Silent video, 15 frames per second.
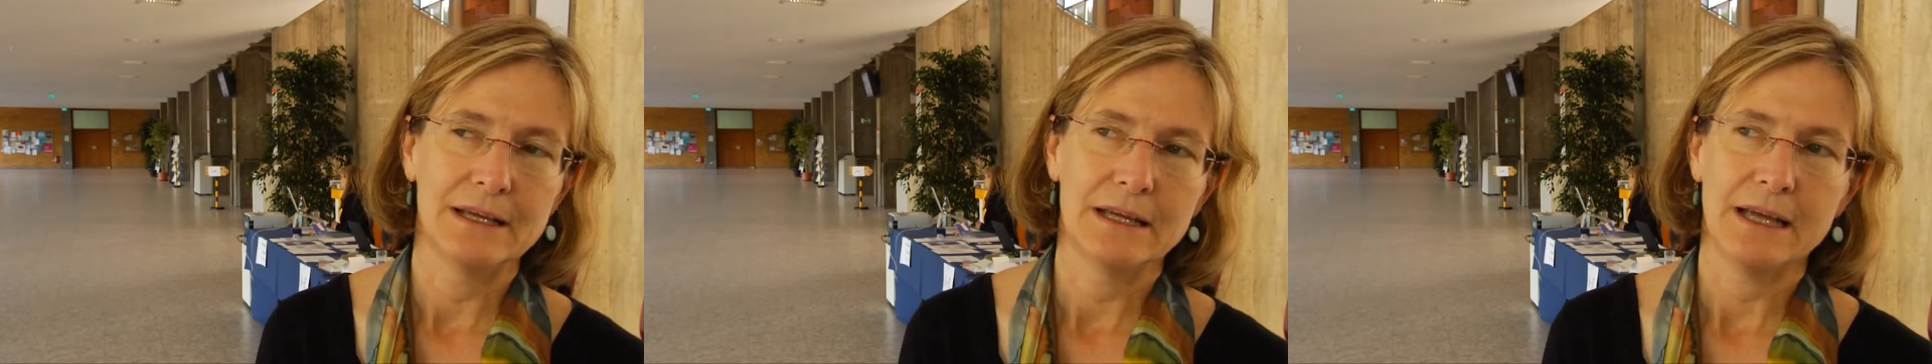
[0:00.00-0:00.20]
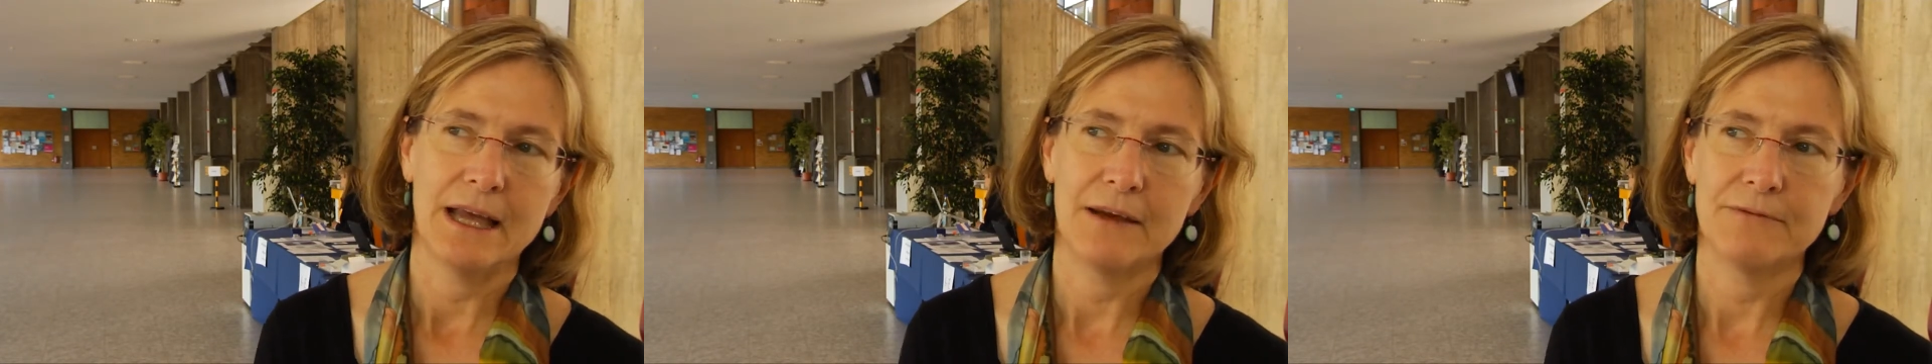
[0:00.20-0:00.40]

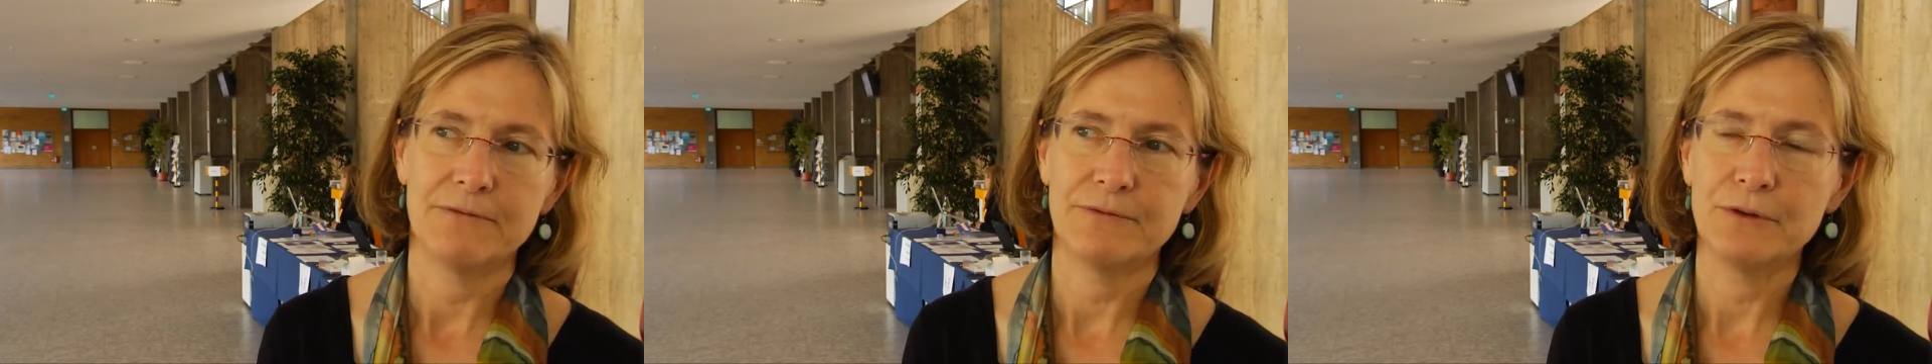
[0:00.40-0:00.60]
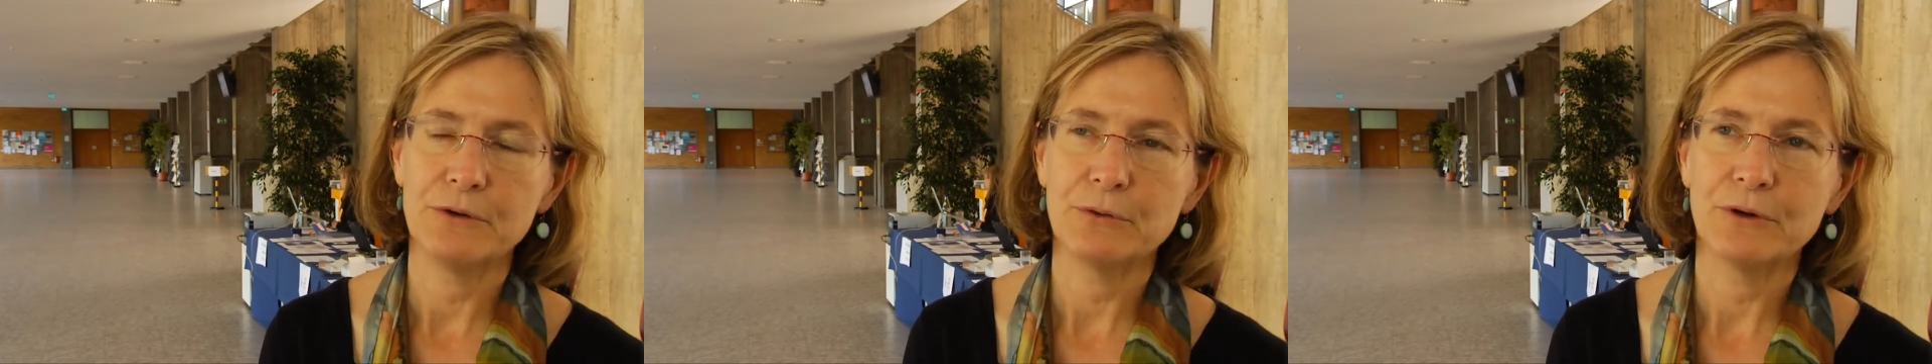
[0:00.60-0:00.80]
have
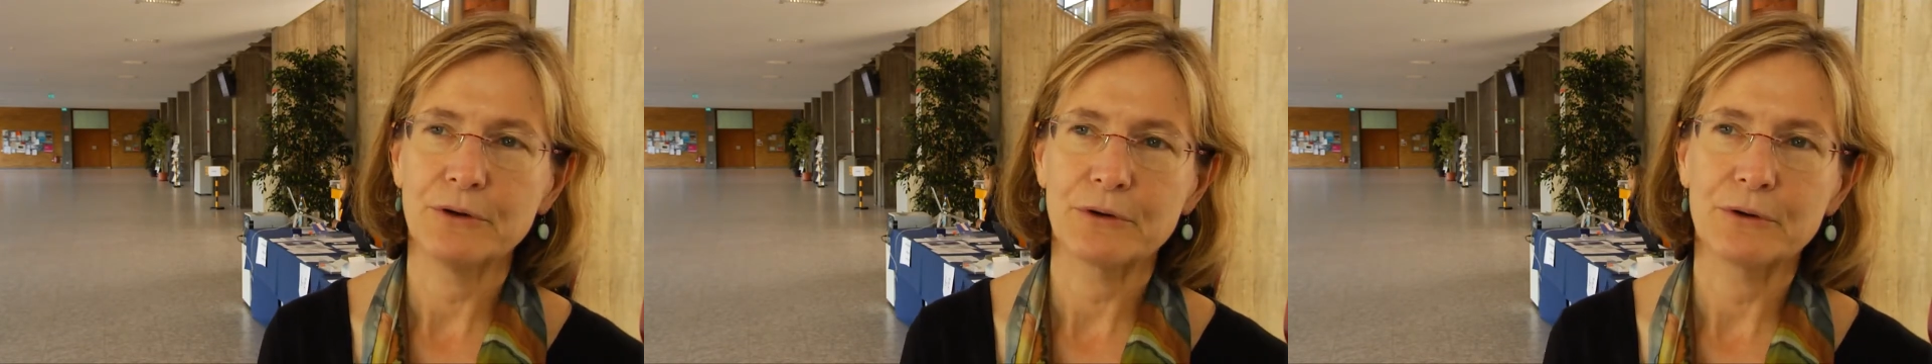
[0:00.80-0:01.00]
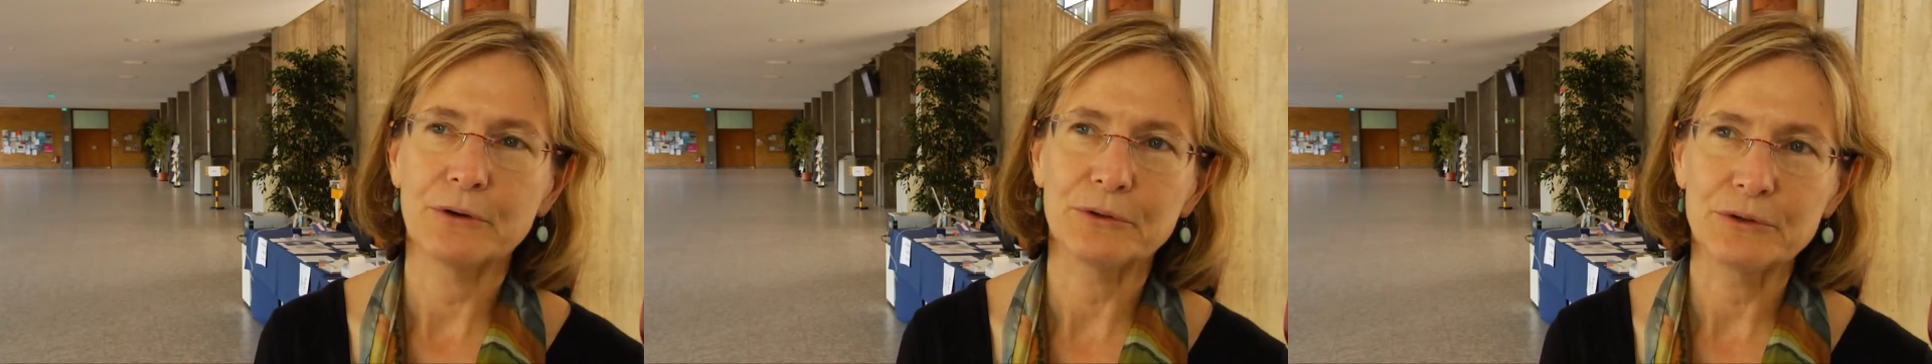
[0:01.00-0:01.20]
fewer
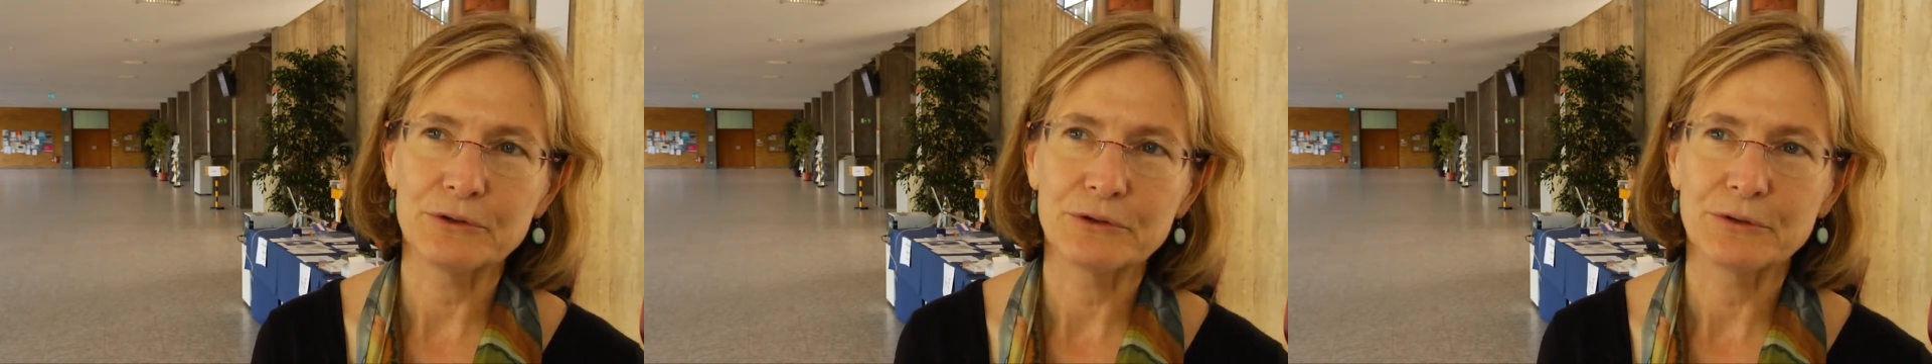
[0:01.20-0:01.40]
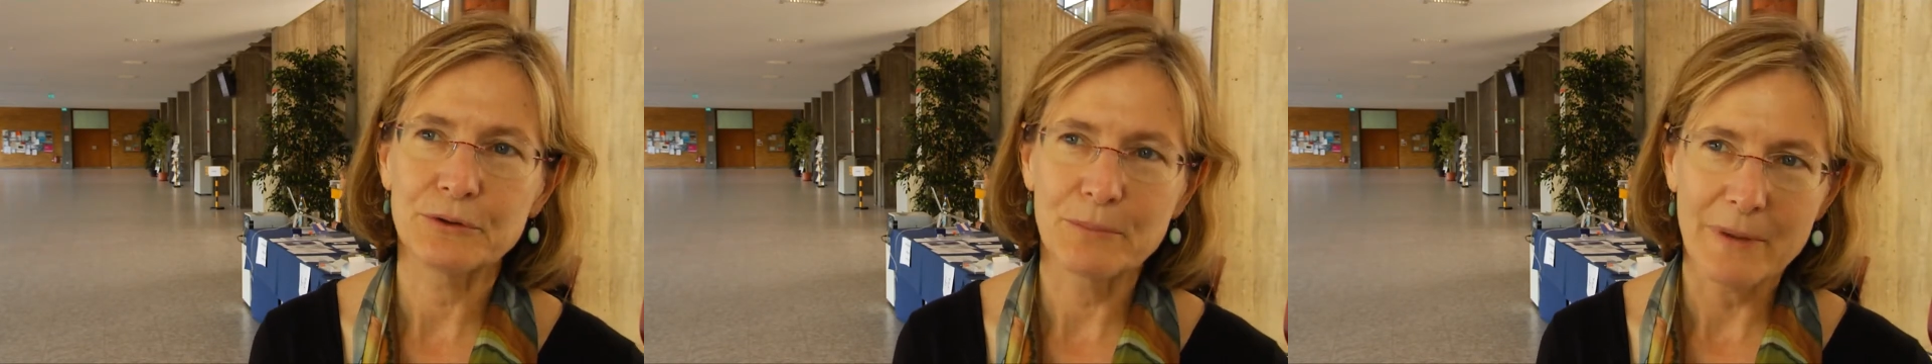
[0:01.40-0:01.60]

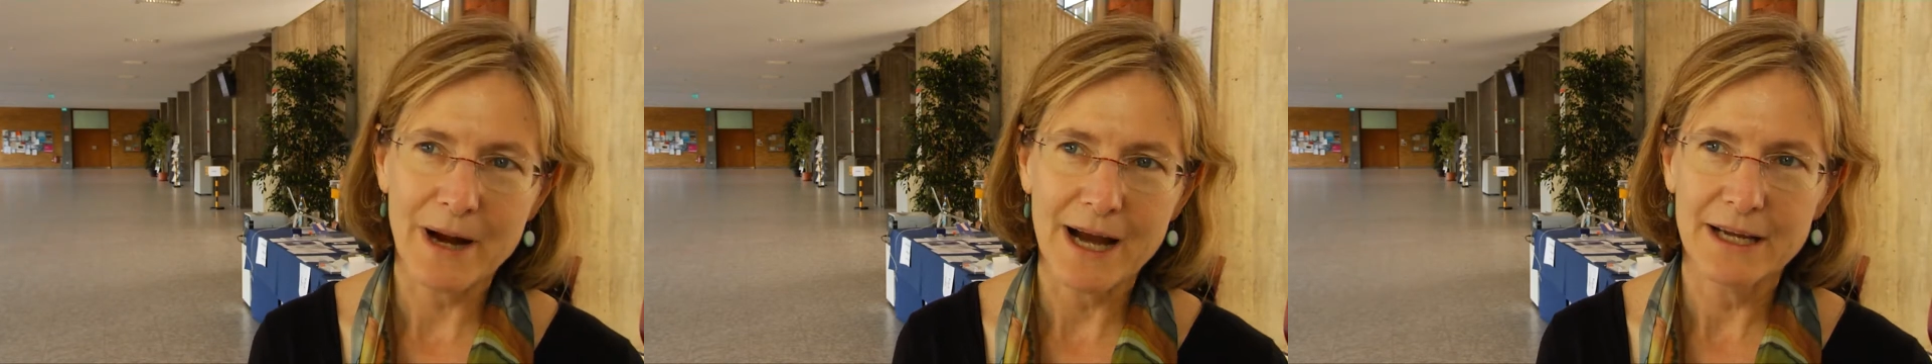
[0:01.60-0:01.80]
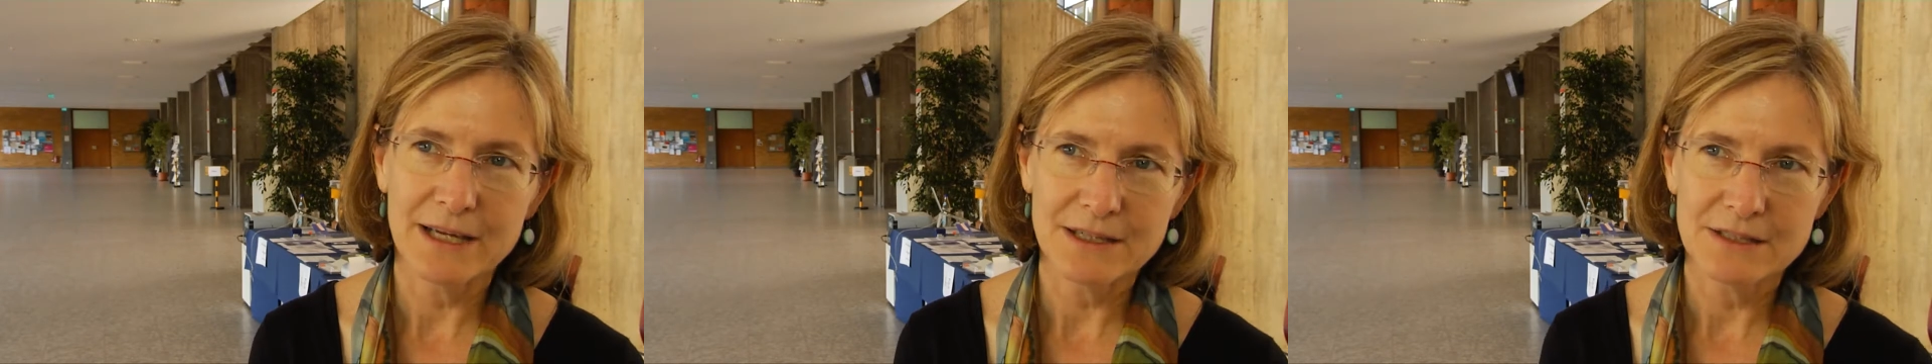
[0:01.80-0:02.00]
cultural
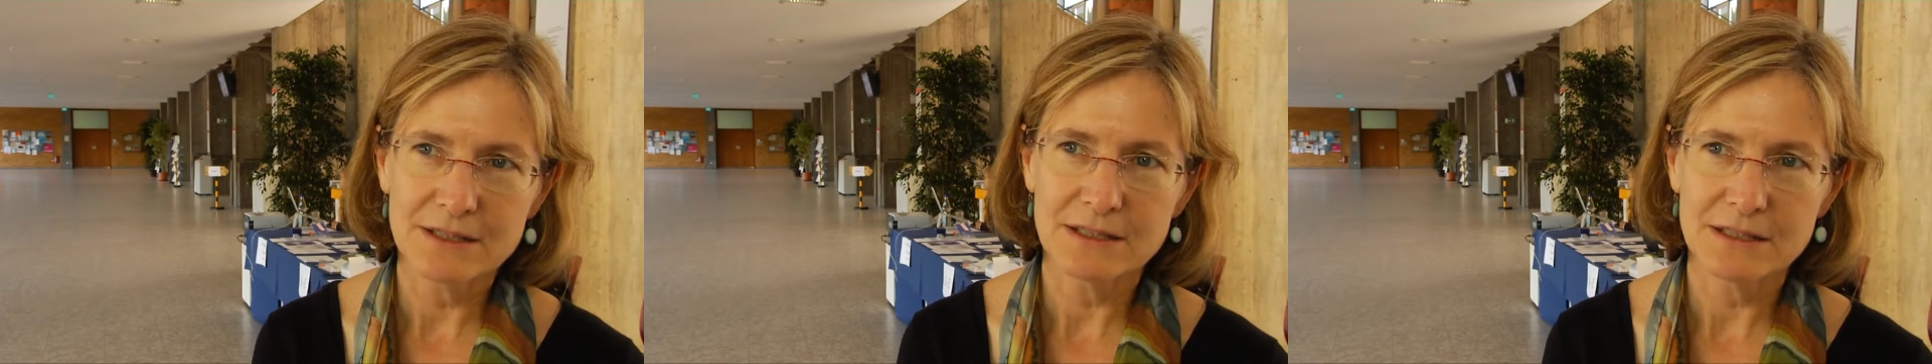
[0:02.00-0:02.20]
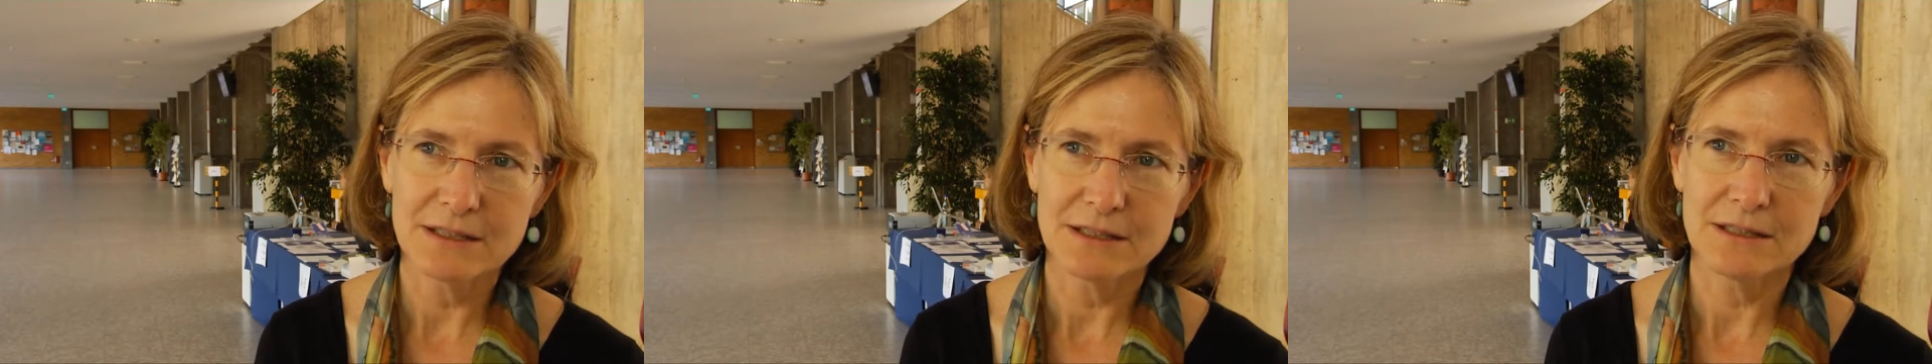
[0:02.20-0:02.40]

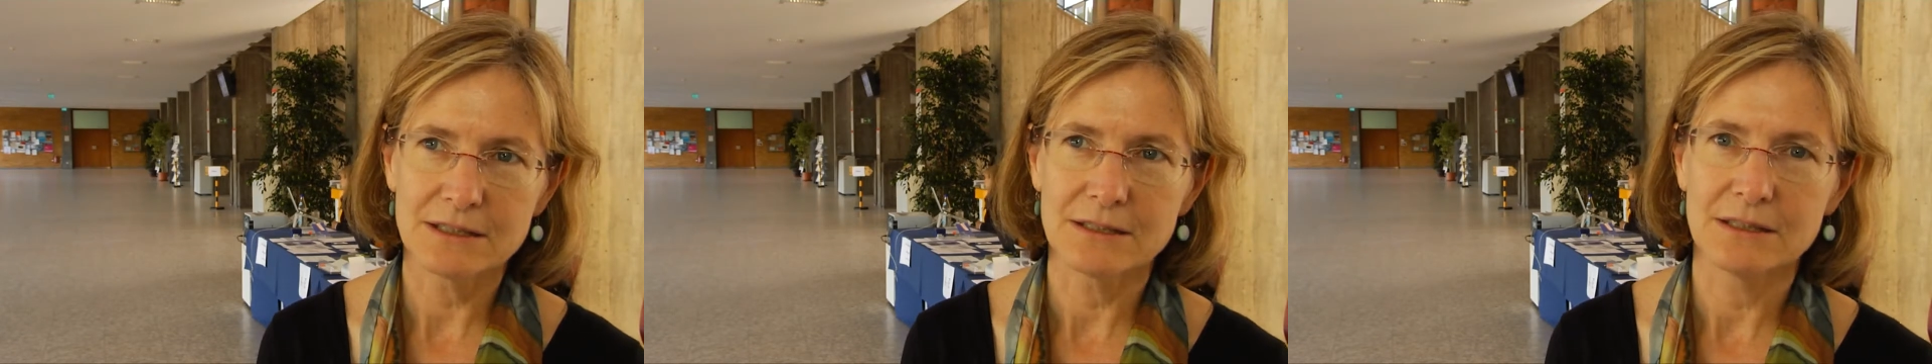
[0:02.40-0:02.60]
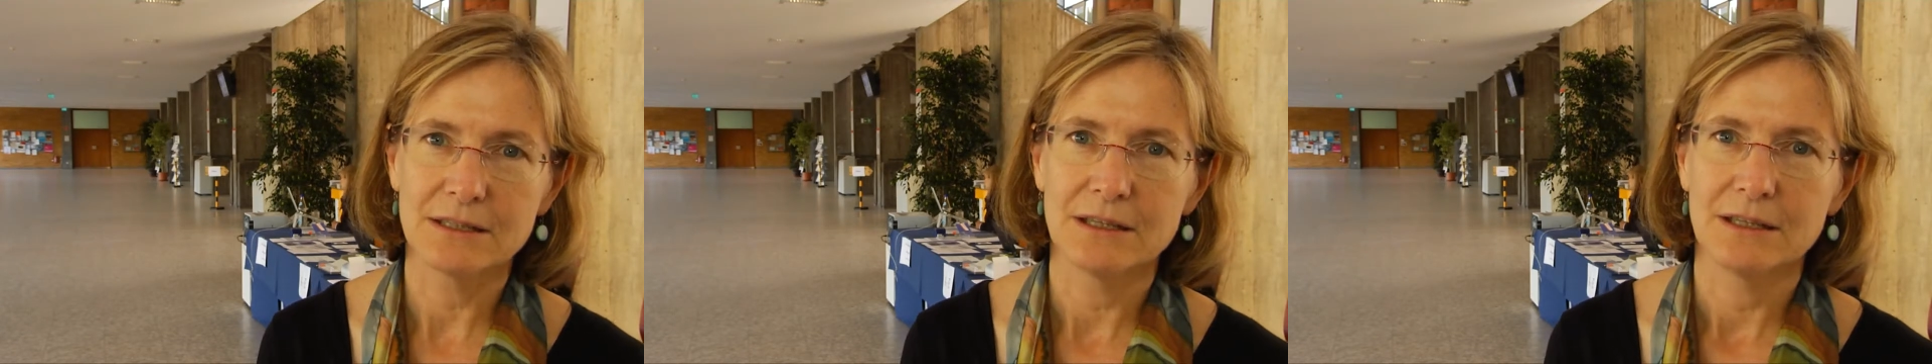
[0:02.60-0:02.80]

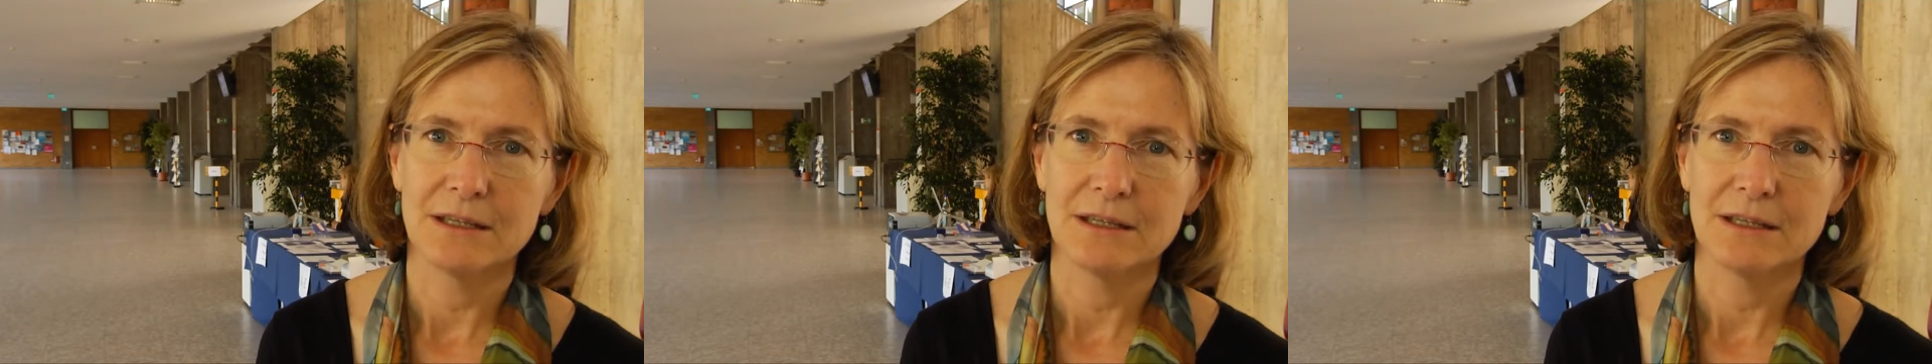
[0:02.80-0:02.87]
biases,